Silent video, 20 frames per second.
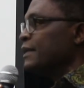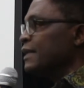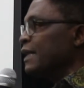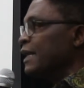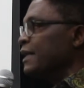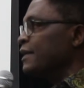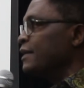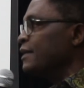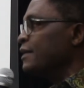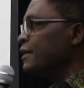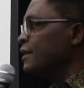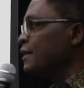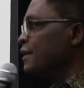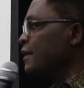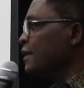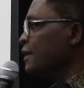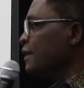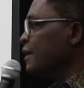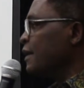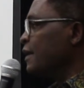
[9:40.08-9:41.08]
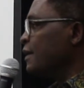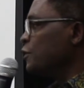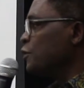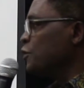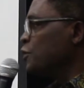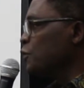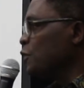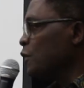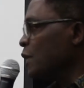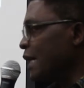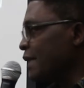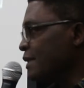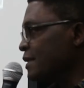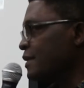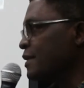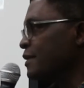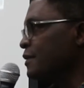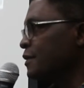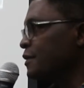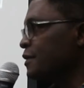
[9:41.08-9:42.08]
then, two
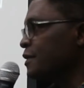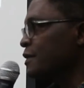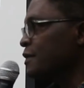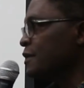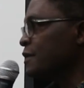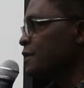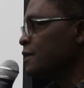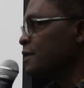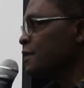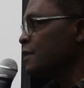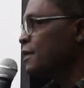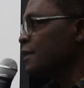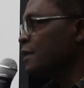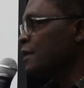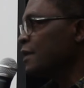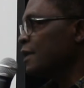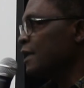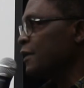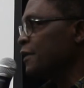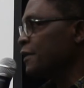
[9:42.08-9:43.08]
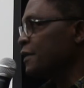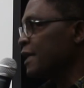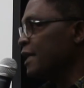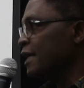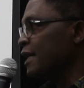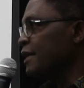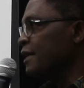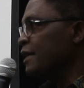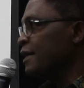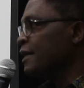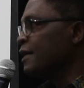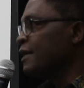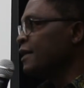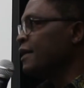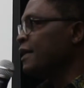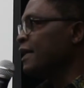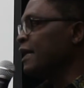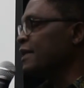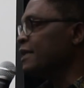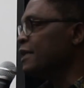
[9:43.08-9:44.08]
articles, okay?
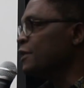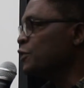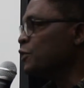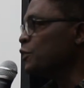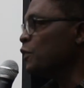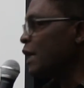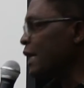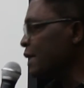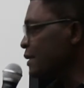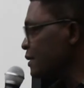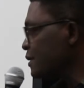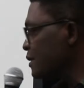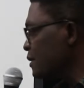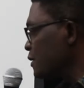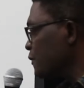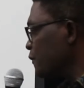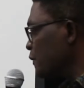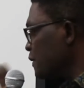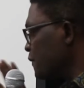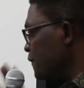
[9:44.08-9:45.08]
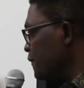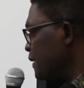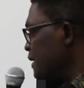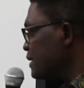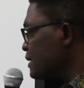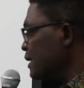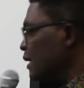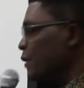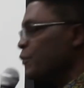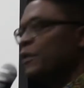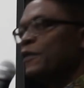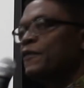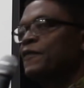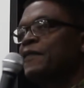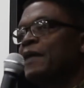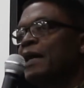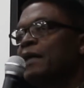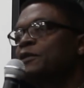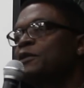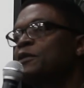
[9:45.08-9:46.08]
And the two articles, for the first time, we
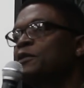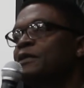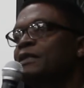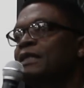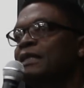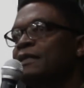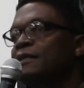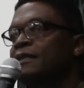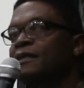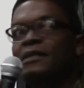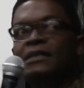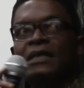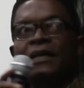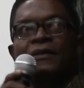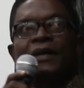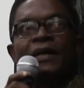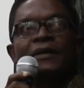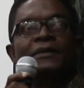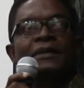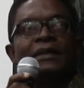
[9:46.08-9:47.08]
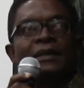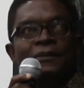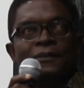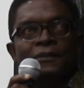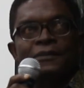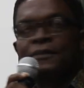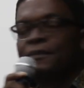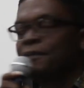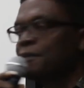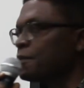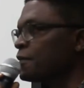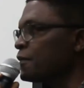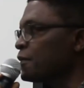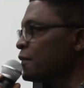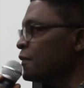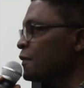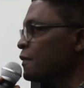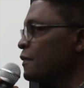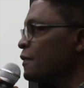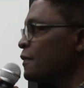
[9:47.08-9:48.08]
found consensus around them,
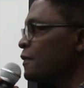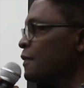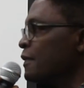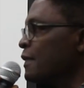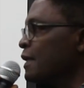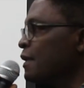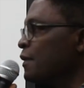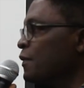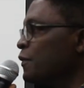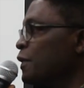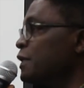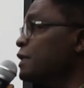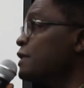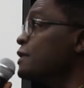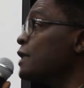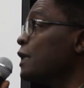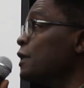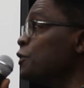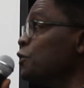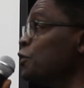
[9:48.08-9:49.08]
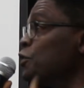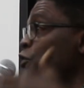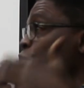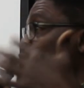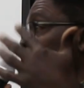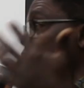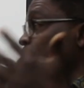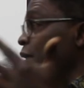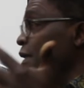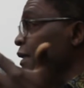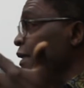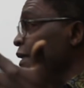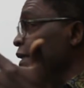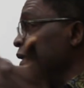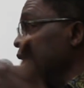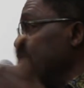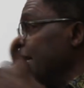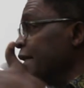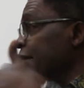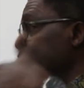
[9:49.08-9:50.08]
which is unusual.
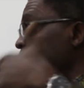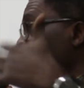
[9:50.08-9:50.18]
In our